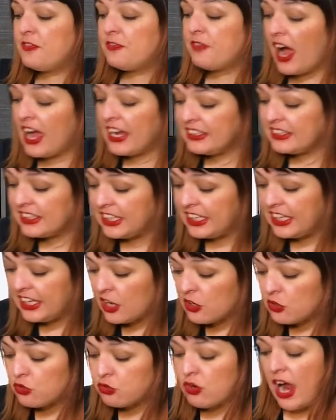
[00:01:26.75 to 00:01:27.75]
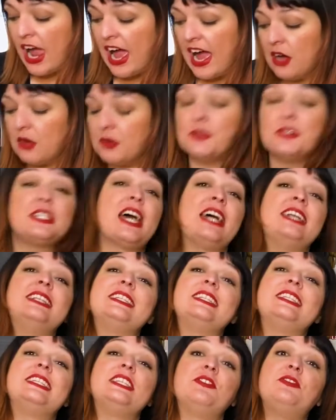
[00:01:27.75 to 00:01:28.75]
finely ground and
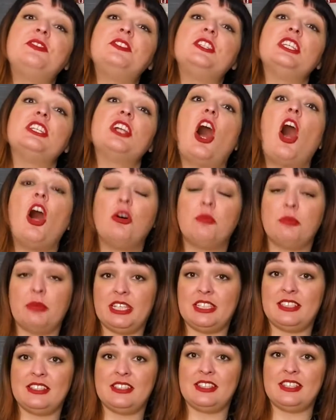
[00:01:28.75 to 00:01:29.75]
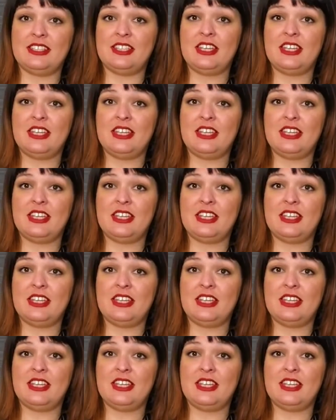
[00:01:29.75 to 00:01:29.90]
sifted almonds.